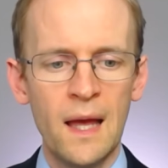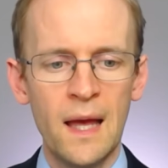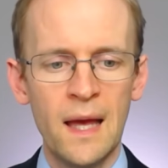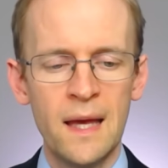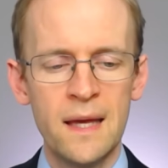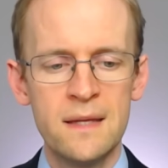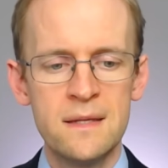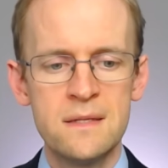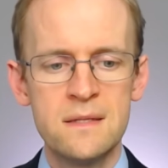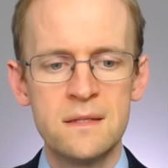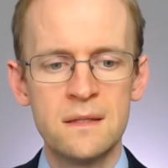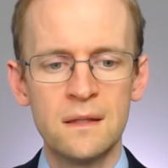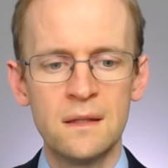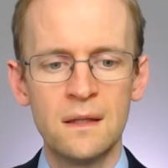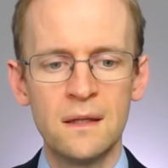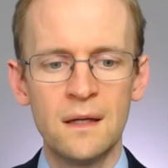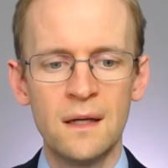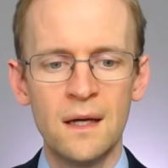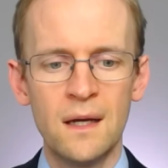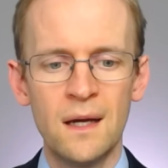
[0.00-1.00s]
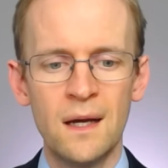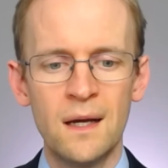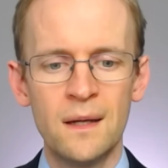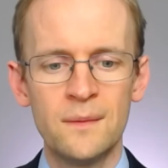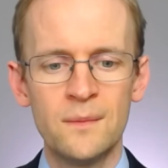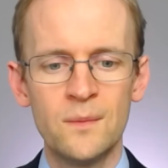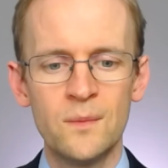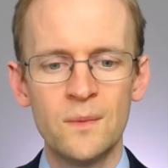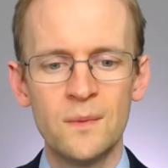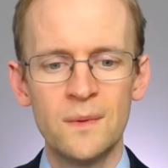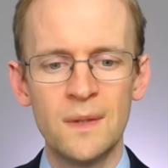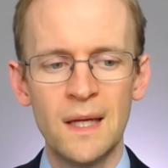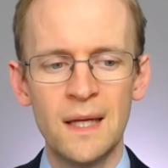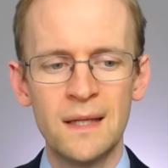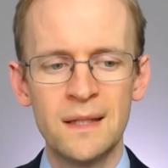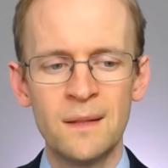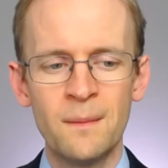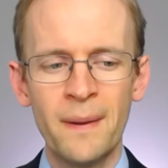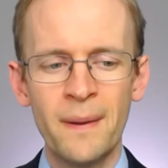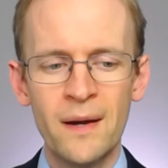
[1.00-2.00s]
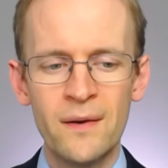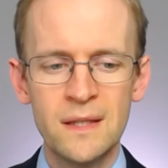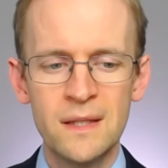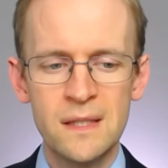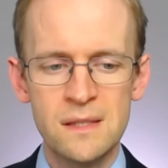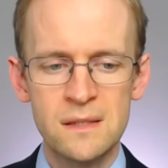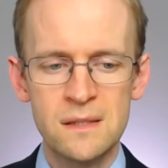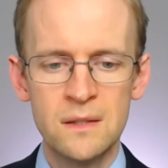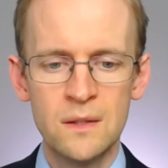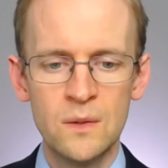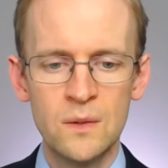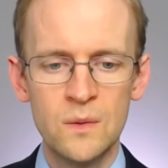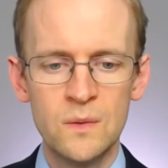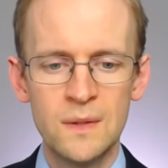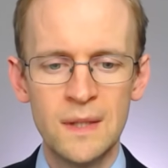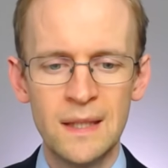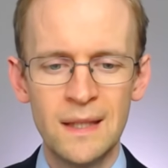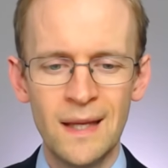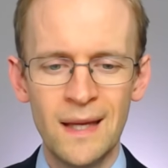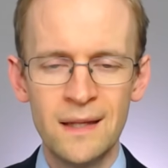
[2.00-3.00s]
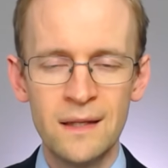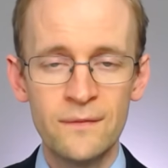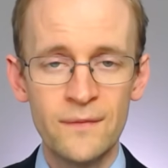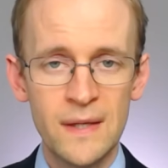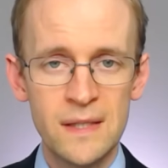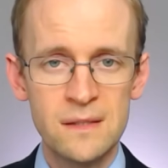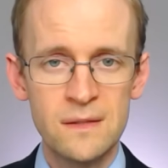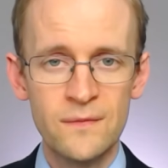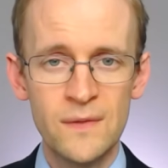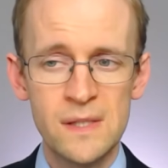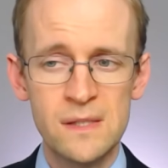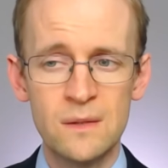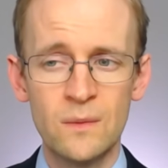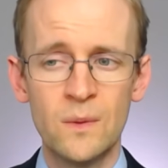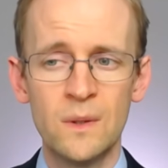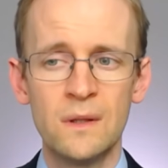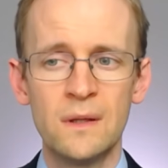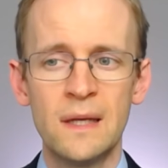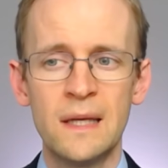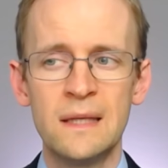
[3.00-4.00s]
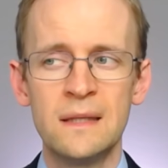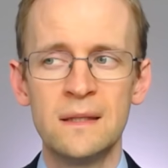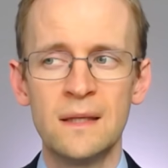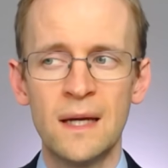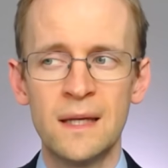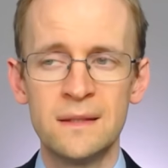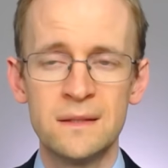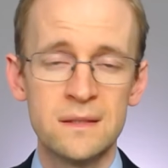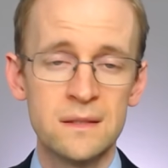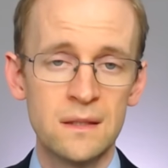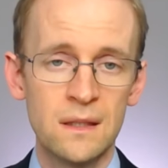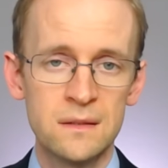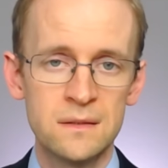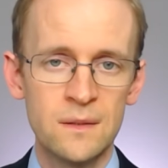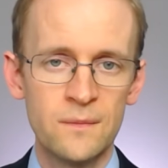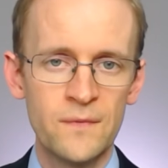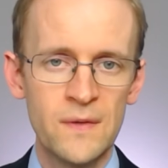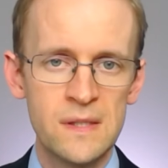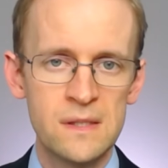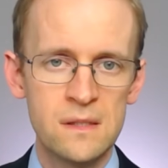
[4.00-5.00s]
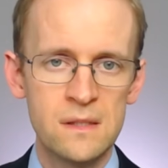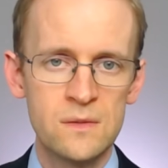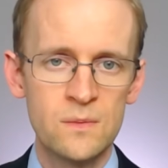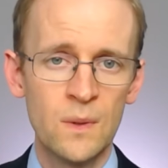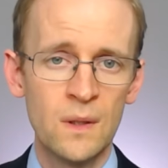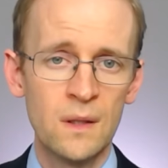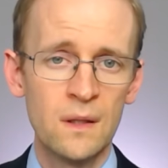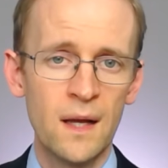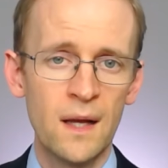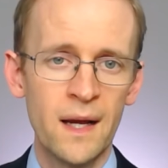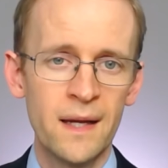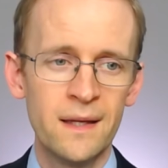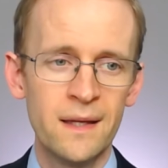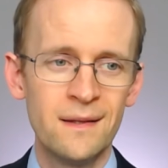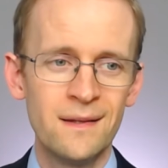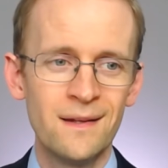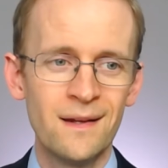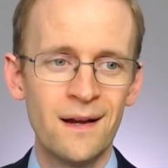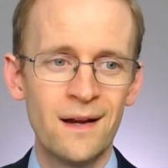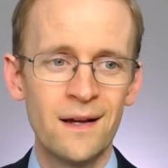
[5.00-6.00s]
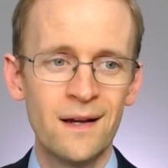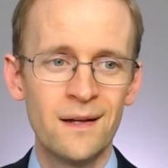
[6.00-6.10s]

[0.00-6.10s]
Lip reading: And comparing this to the innovative visa and startup visas, I